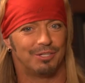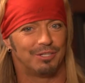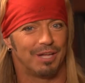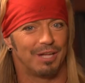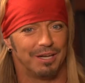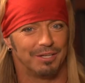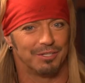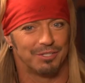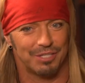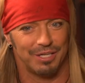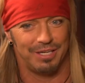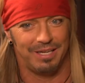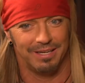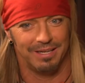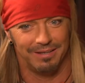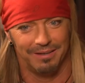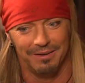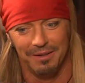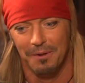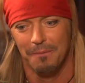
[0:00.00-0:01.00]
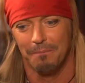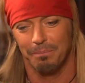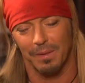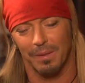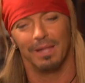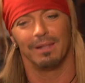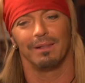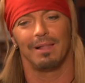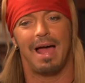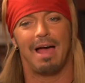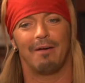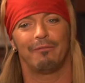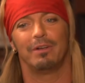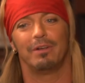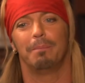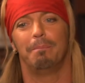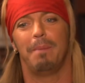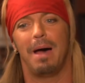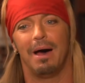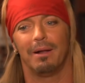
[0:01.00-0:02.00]
in Tennessee and
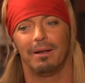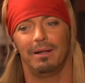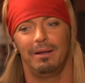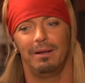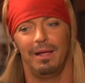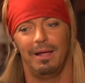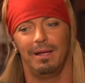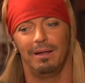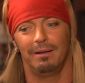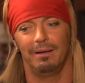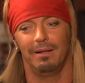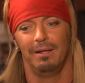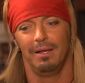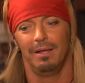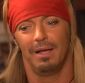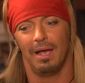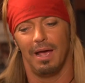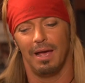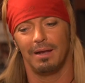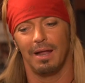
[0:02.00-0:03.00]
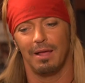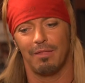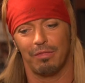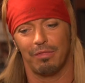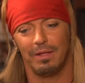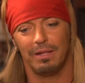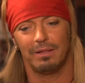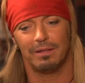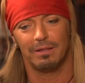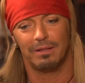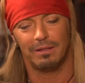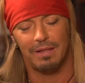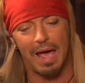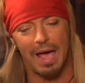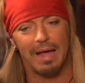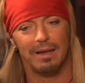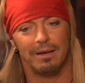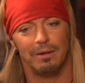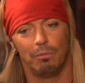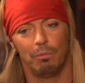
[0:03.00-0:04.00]
laughing about it. And I think
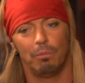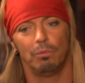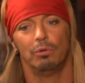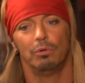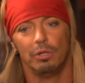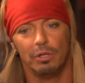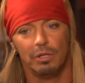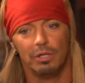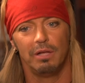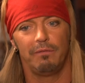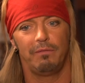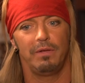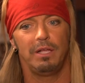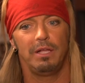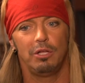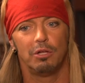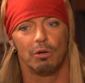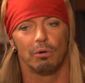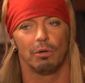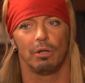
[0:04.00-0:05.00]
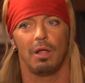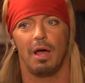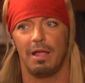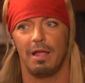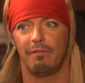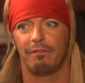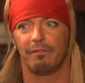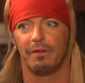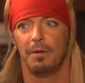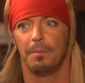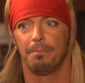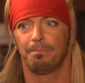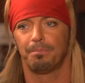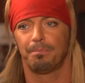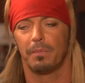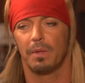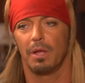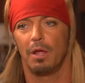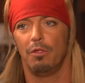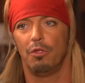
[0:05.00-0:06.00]
that living your life
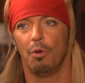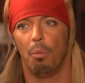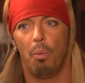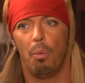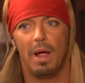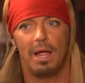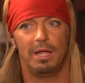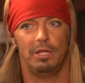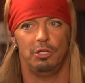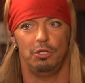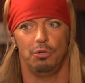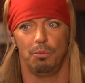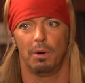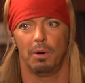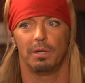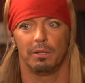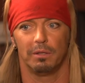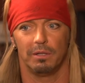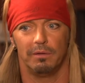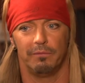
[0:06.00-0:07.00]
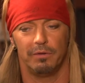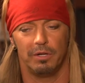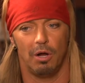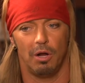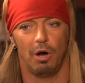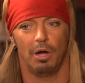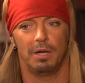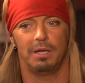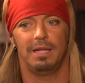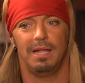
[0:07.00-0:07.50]
the way you want to live it on